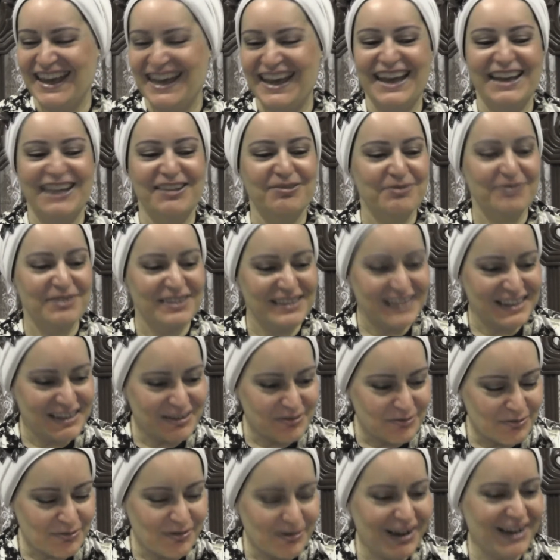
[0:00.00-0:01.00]
and
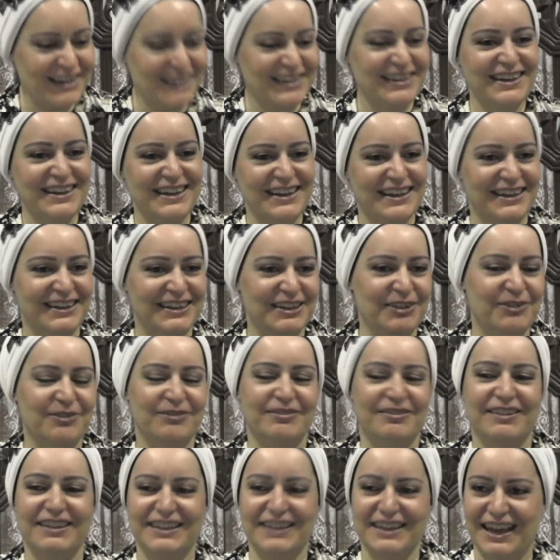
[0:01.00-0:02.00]
within one year he
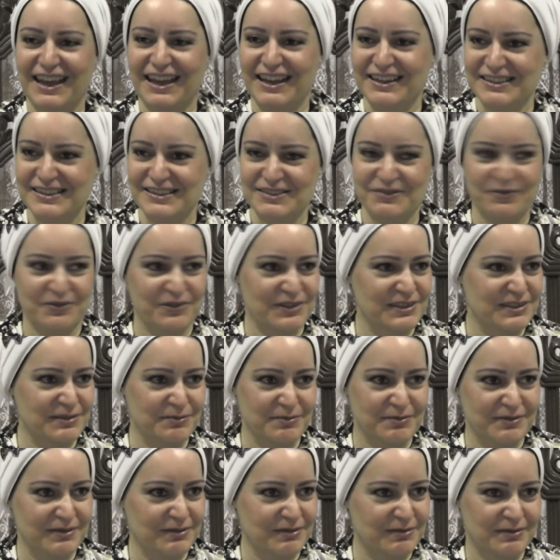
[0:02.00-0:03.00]
already had his first
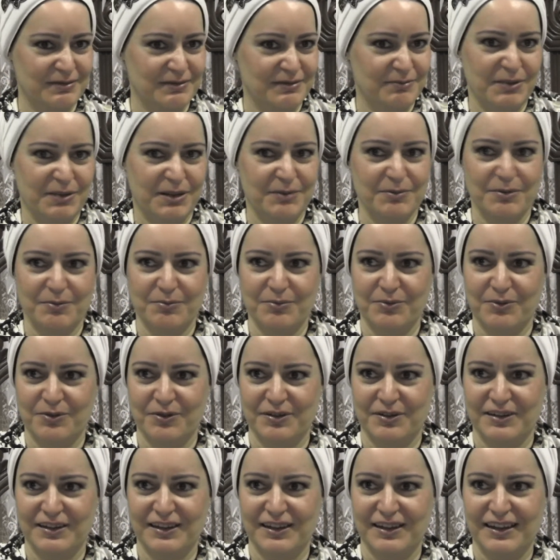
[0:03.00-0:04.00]
uh, baby
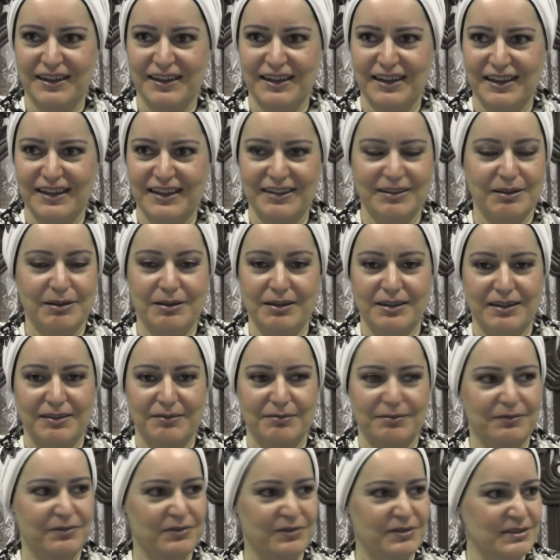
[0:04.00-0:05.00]
born uh,
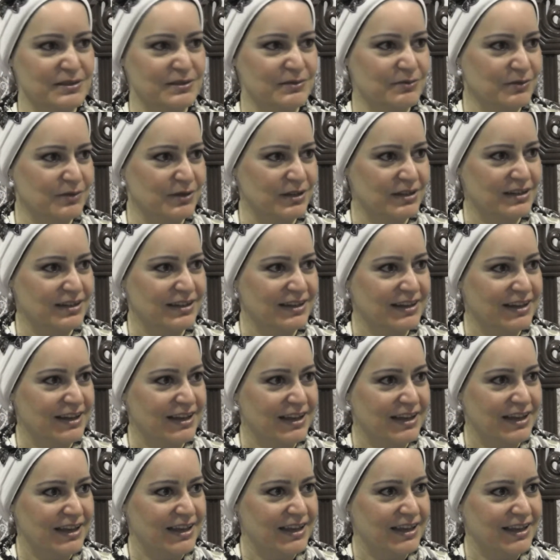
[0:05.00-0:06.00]
uh, first one
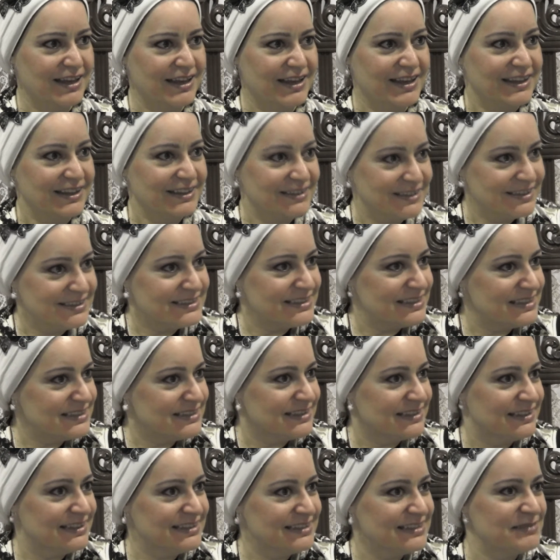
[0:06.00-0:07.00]
this
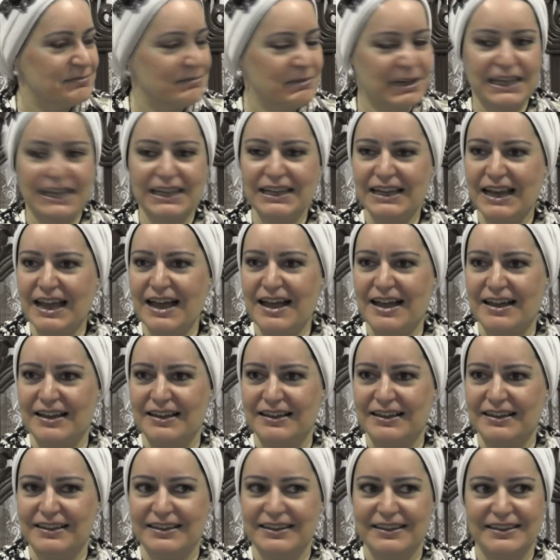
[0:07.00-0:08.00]
is this is mechila
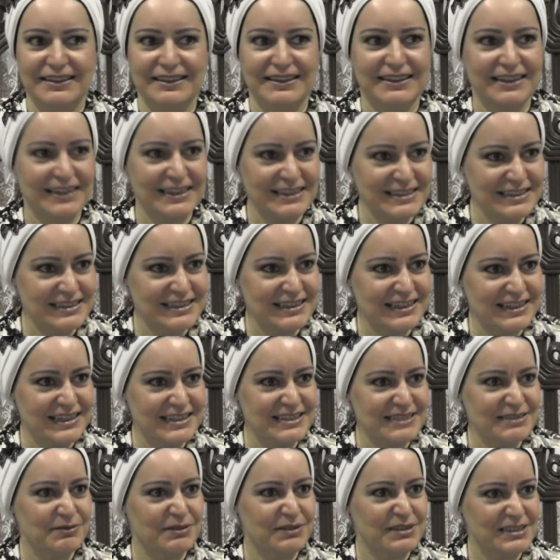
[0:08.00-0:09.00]
this
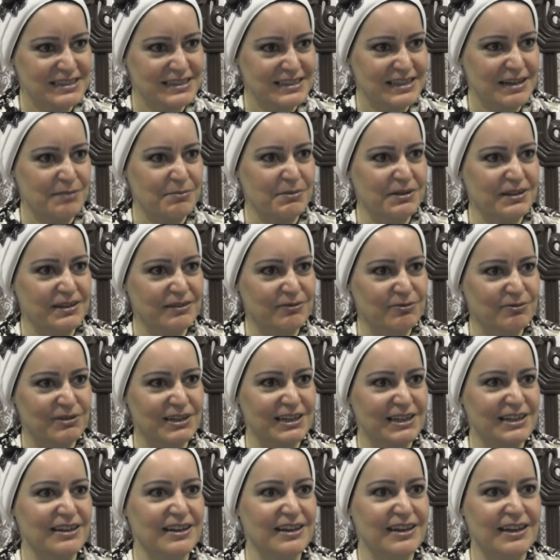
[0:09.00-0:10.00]
is when somebody
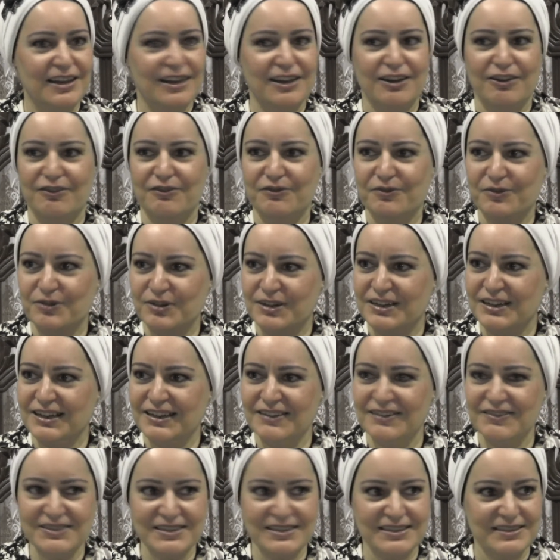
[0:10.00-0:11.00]
really
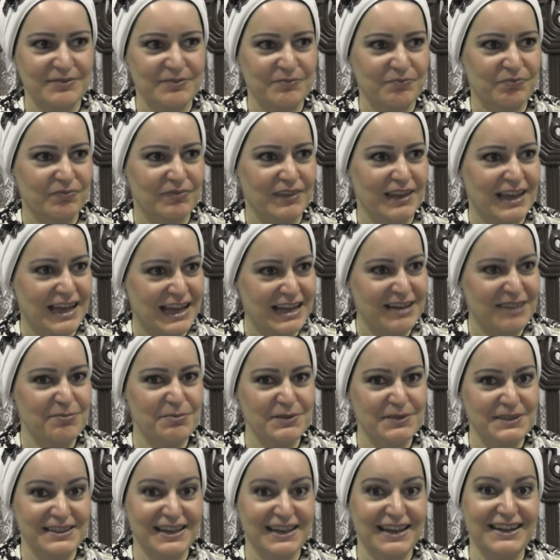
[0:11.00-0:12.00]
forgives
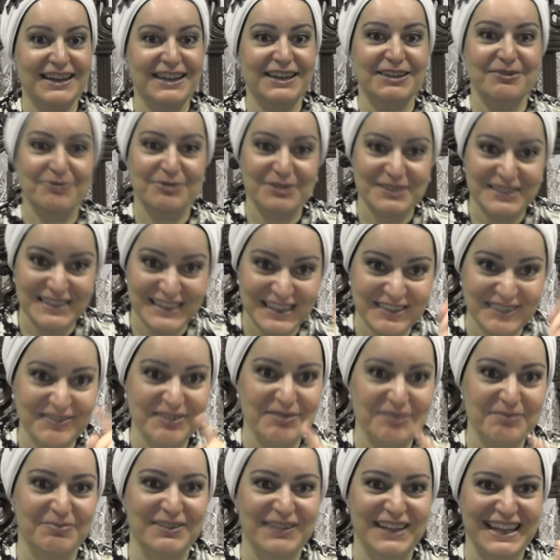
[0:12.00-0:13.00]
100% and he was
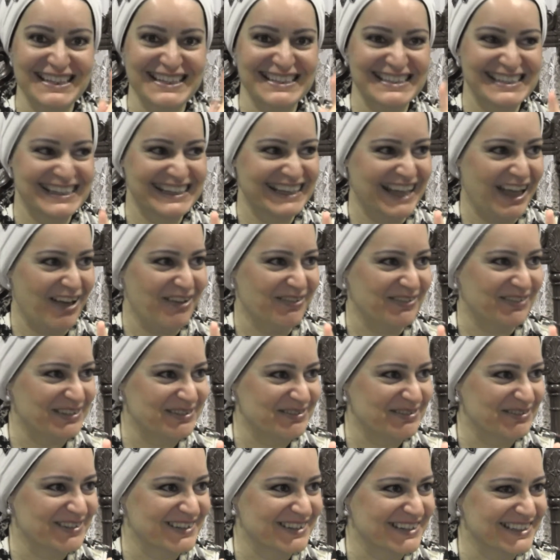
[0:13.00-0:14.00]
even blessing
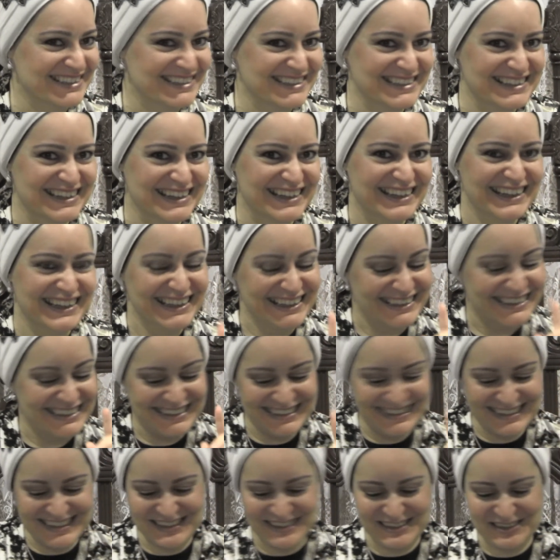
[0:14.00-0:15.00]
afterwards.
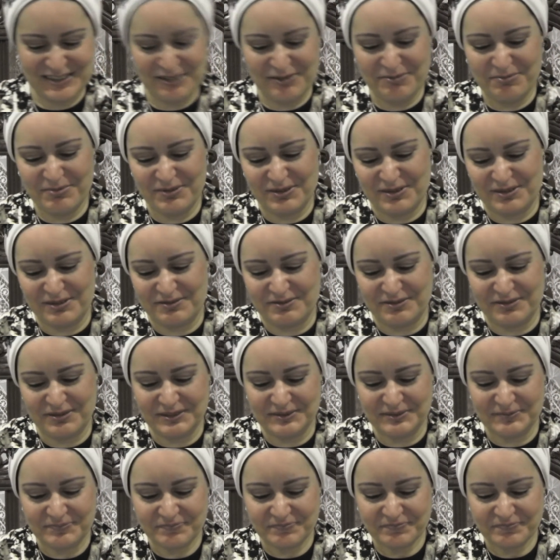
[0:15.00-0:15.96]
This is so beautiful.